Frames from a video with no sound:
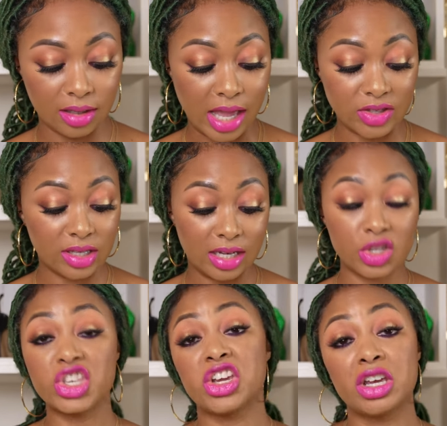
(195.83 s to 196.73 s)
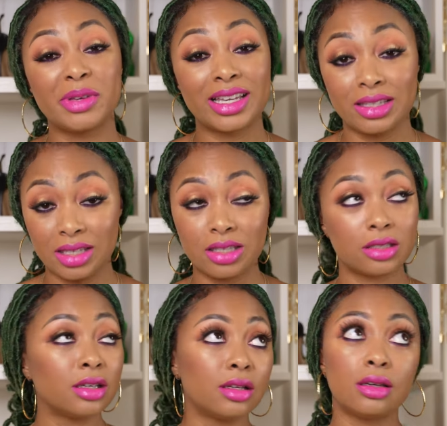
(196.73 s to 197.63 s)
I just have to share it because
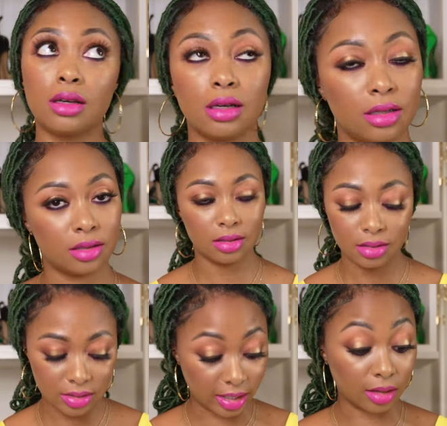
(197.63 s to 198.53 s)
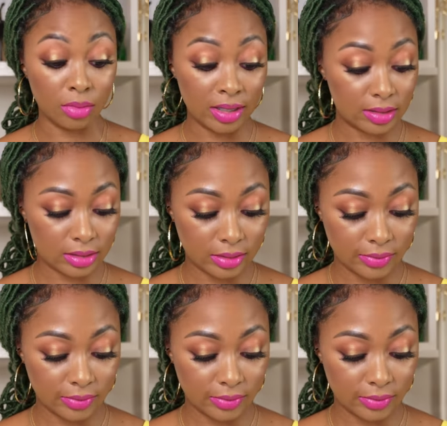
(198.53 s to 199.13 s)
it's, it's like the best.